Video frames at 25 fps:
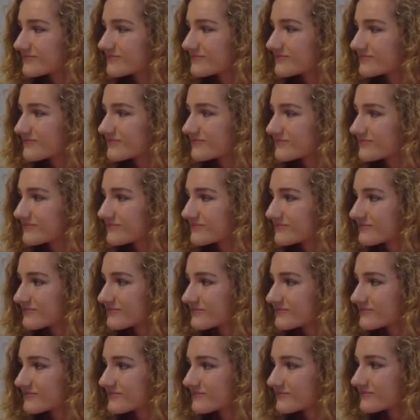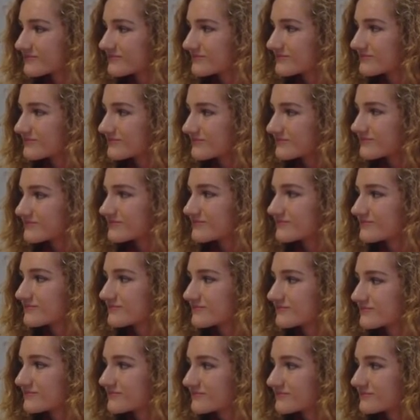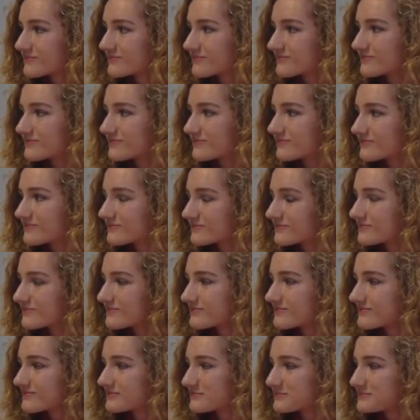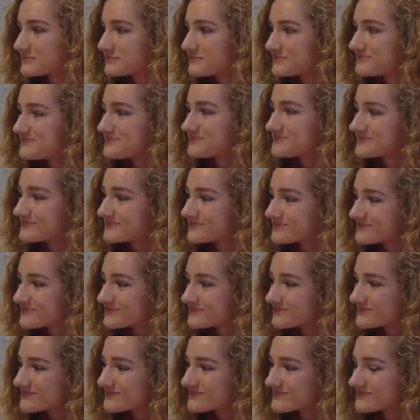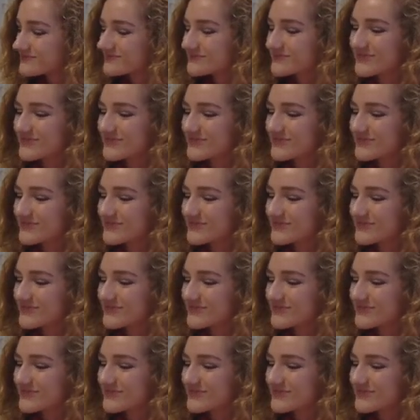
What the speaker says: (not speaking)